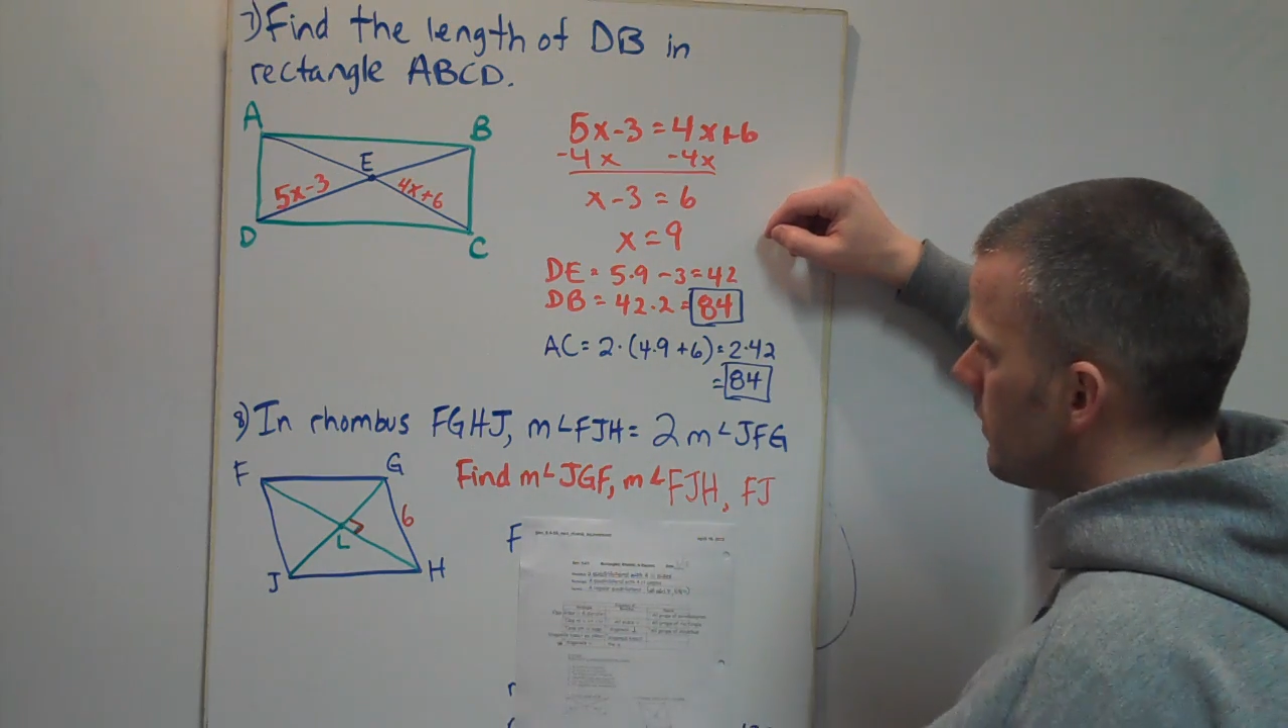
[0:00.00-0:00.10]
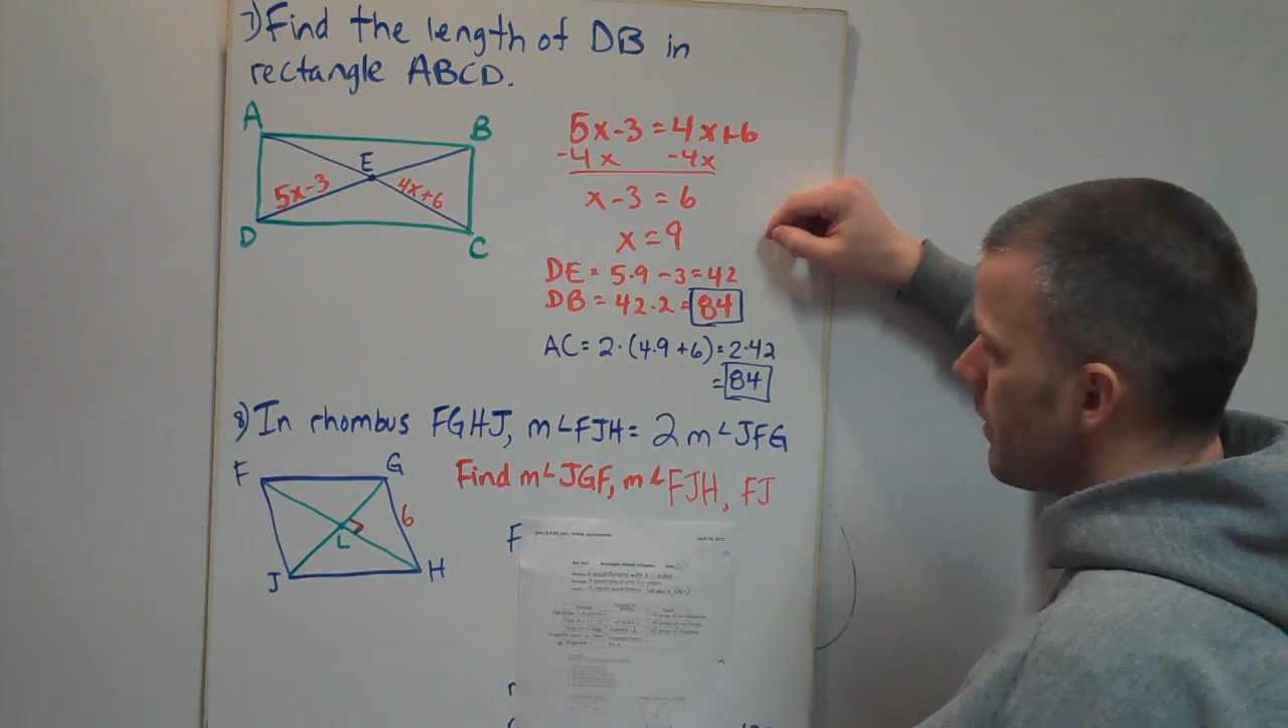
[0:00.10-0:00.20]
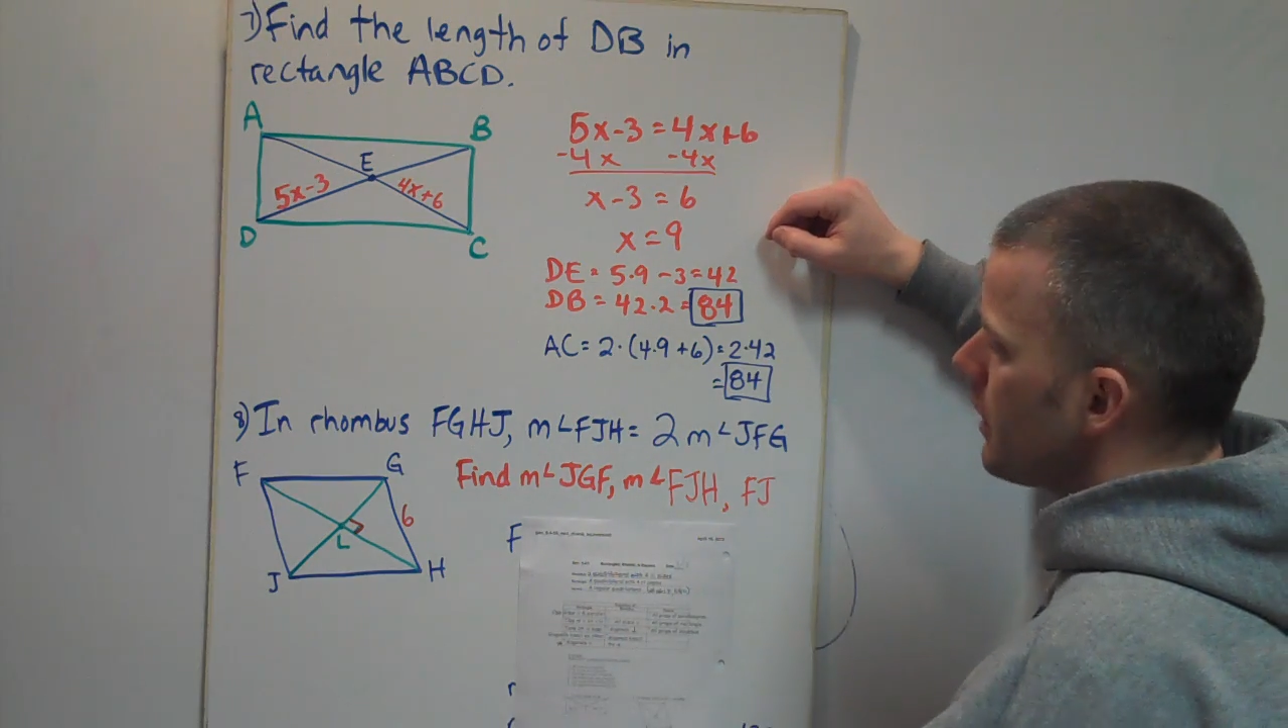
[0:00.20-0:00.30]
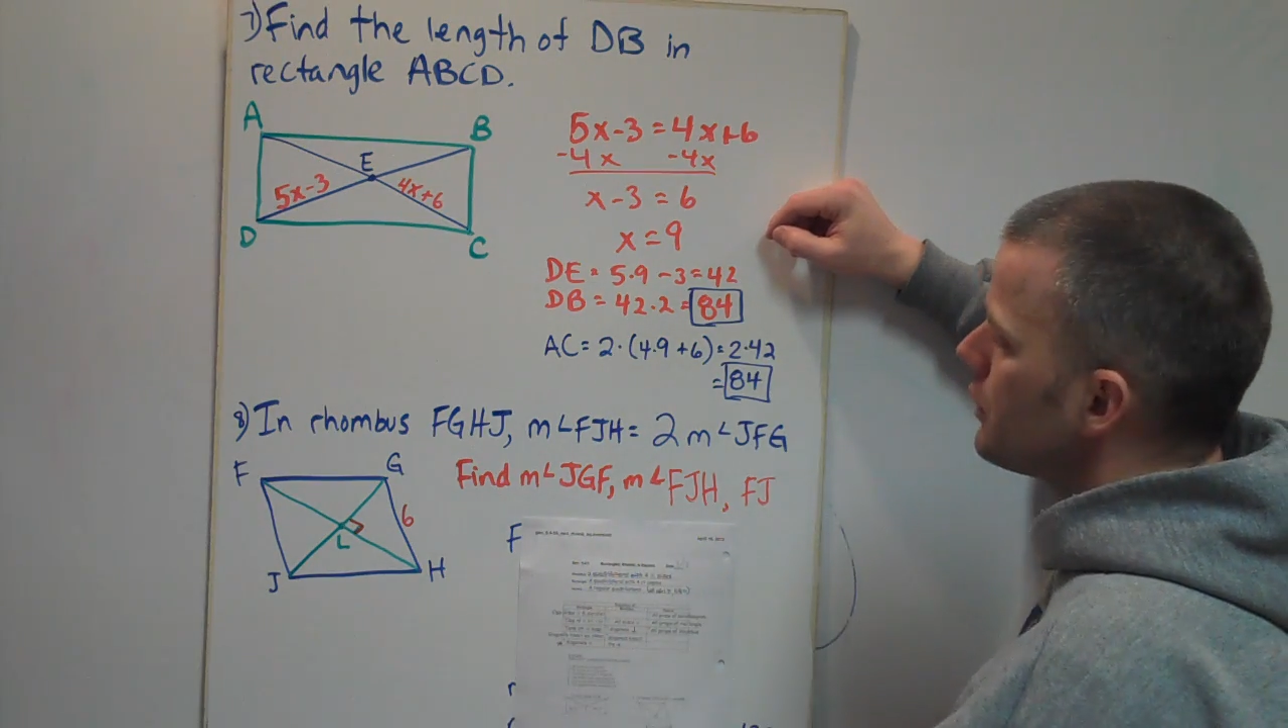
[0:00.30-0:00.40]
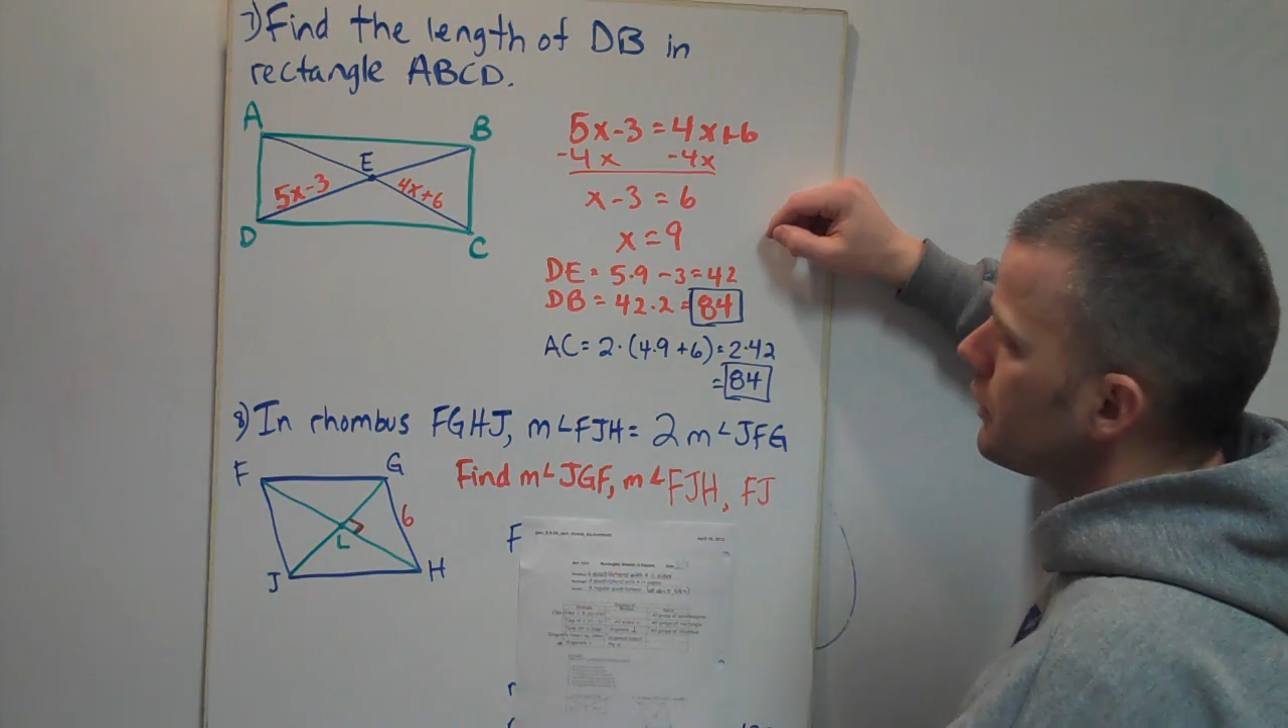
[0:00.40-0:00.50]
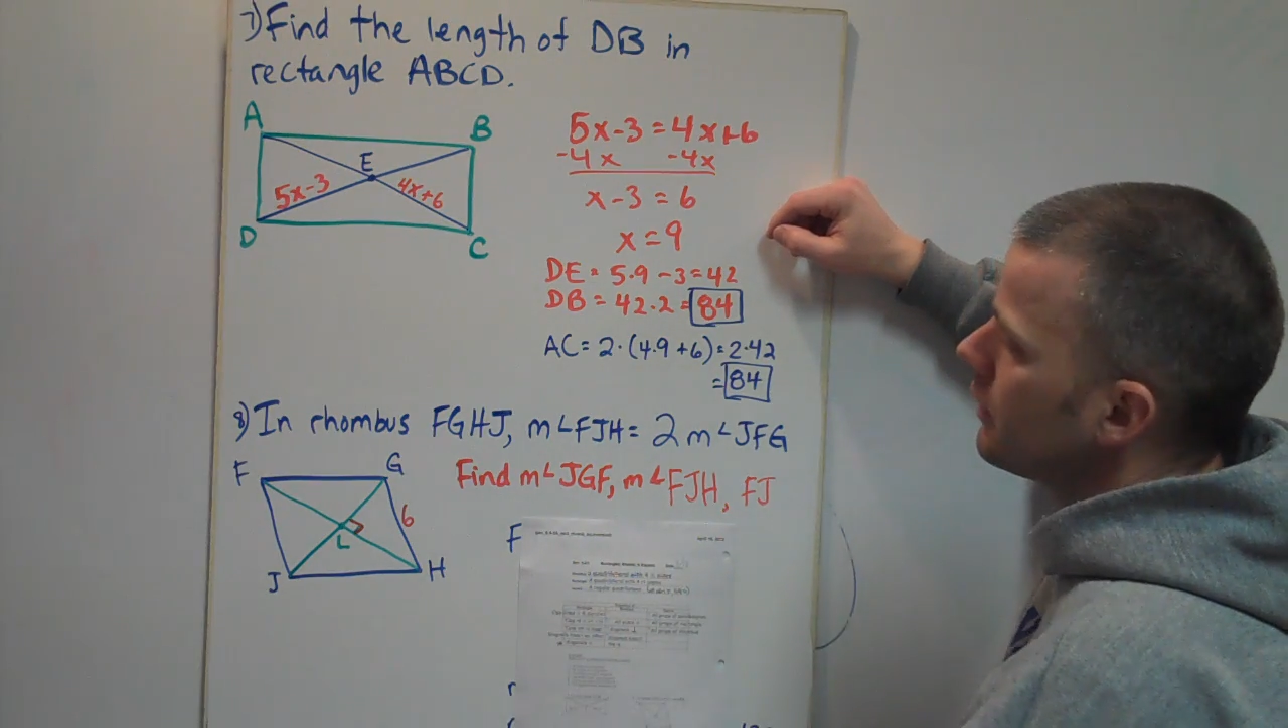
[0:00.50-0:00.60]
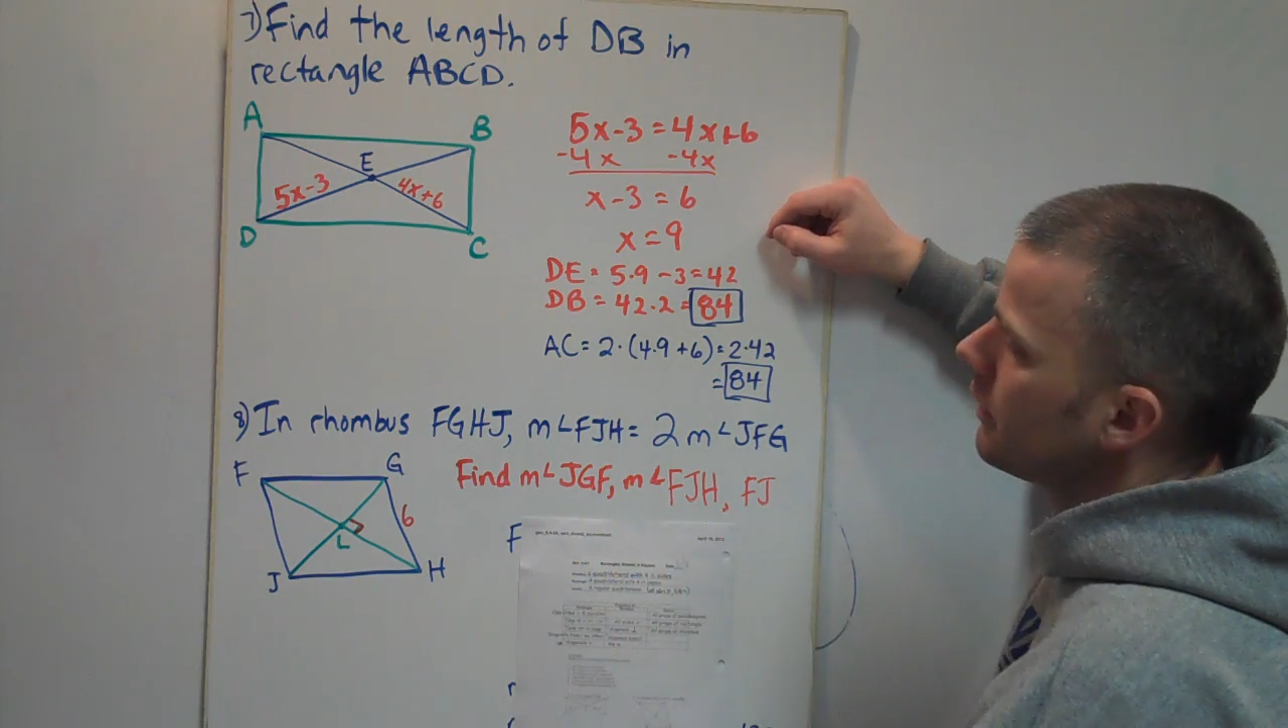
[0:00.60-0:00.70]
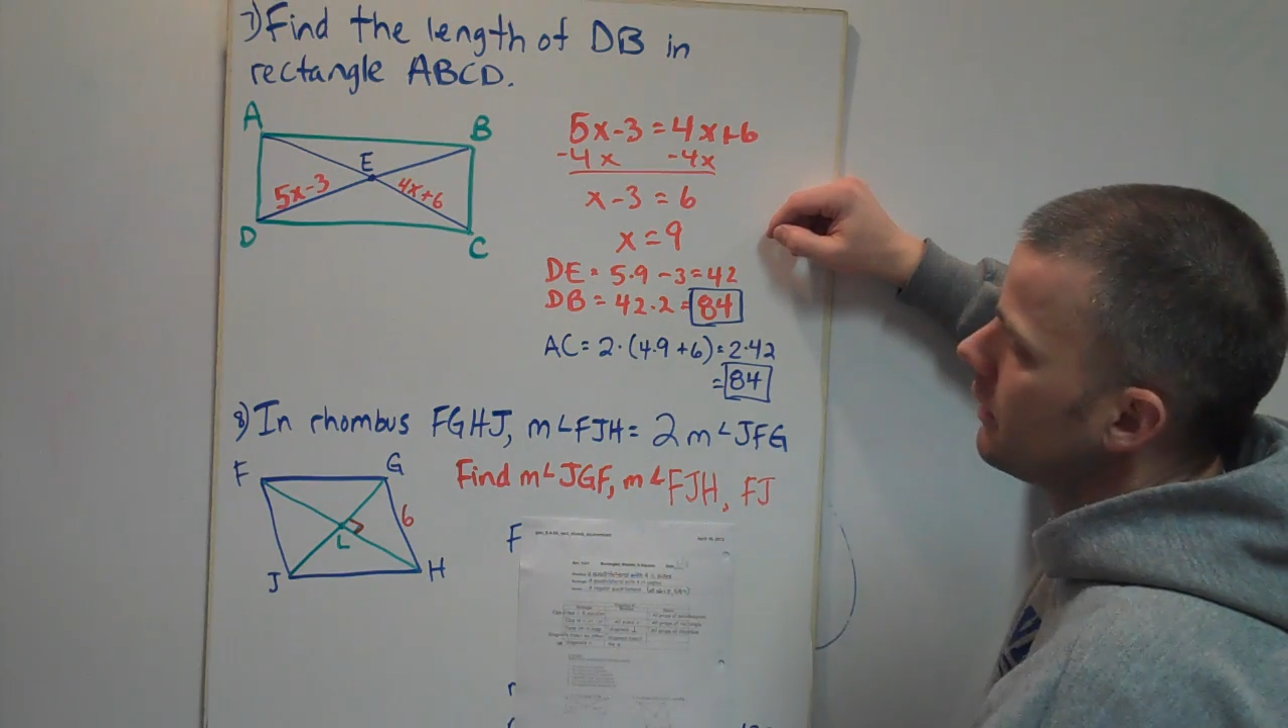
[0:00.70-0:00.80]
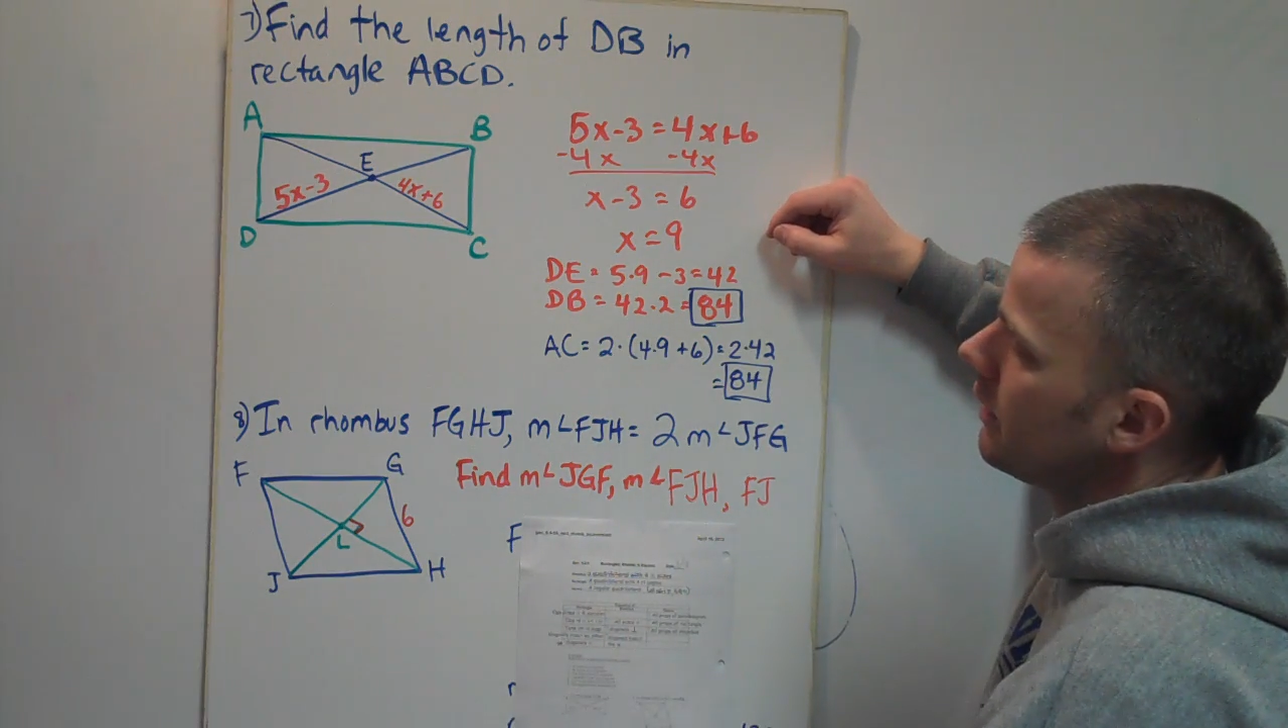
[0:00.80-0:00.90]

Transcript: the measure